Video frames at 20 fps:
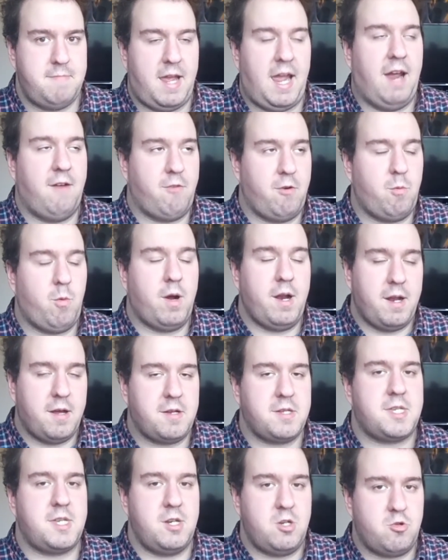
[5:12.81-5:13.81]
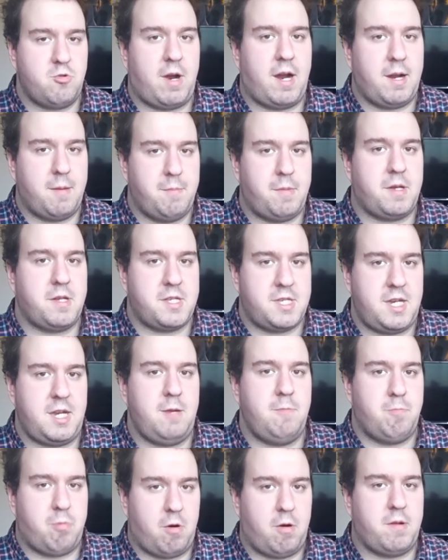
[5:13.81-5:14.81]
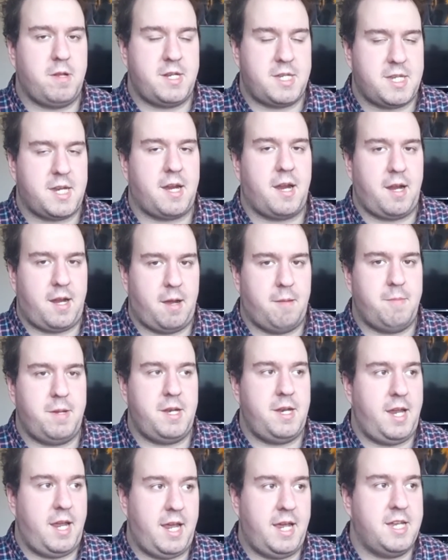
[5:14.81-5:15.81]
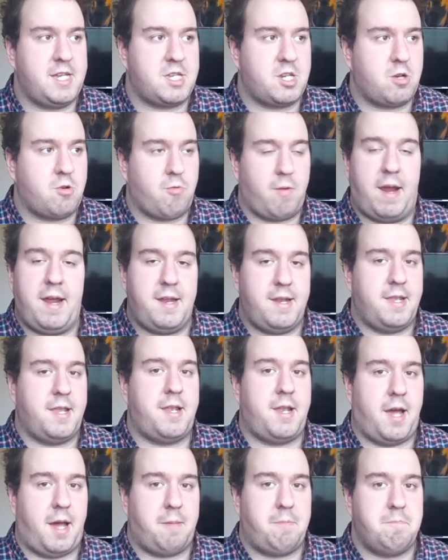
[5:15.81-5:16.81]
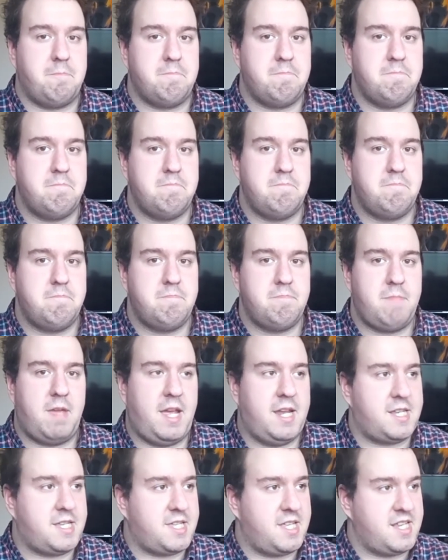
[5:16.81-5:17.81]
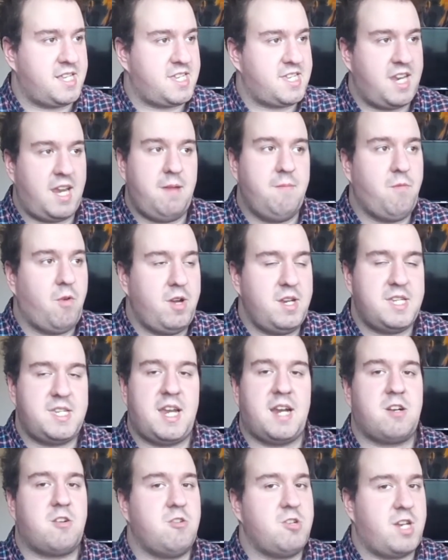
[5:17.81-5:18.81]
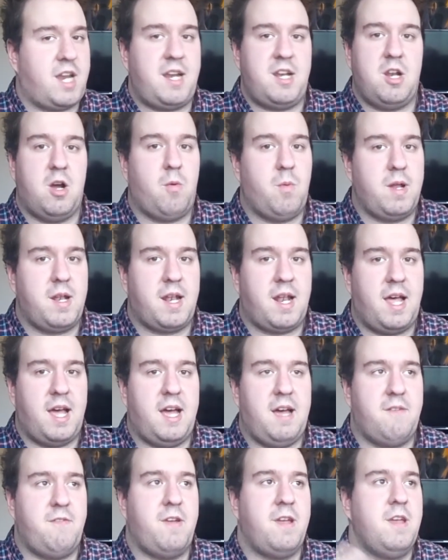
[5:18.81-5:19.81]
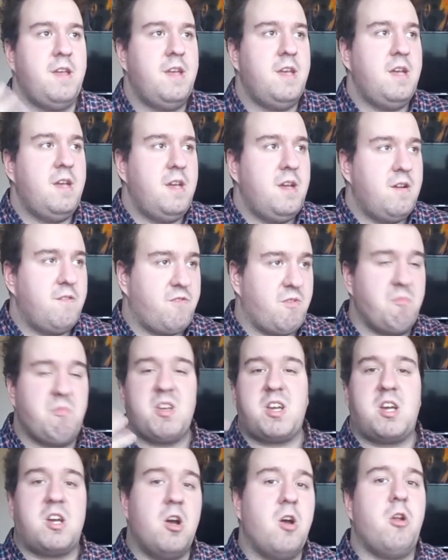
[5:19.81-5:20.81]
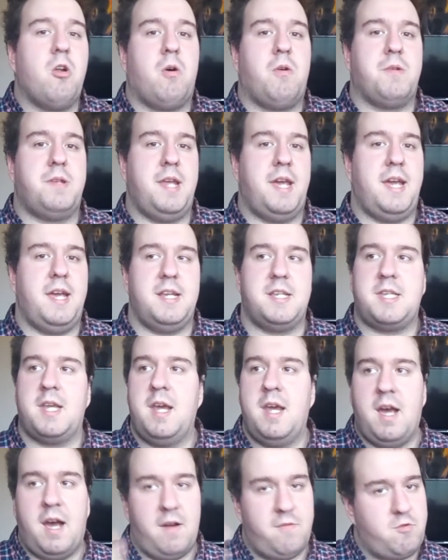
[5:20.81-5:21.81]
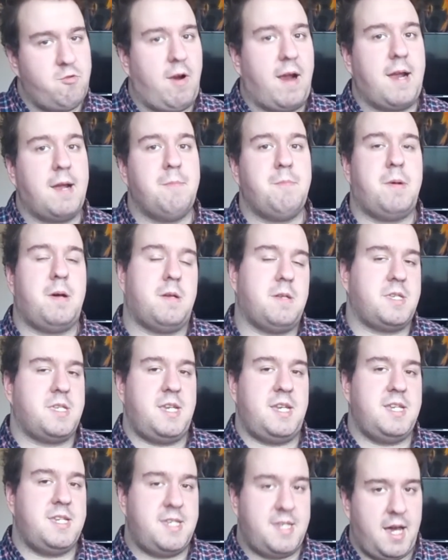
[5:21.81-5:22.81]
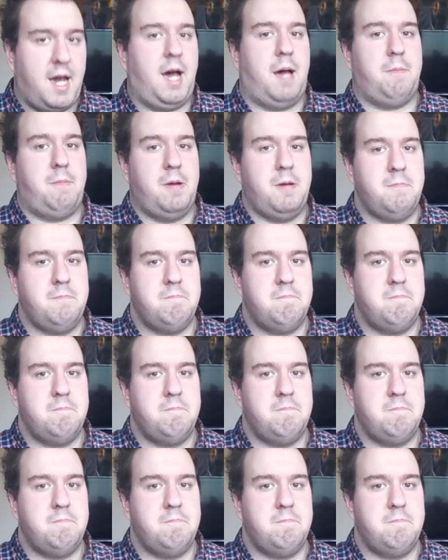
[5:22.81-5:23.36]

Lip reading: Everyone else in Dragon Ball Z Broly's Second Coming is great in the dub. It's the same voice actors I know and love from the good old days of Dragon Ball Z's dub.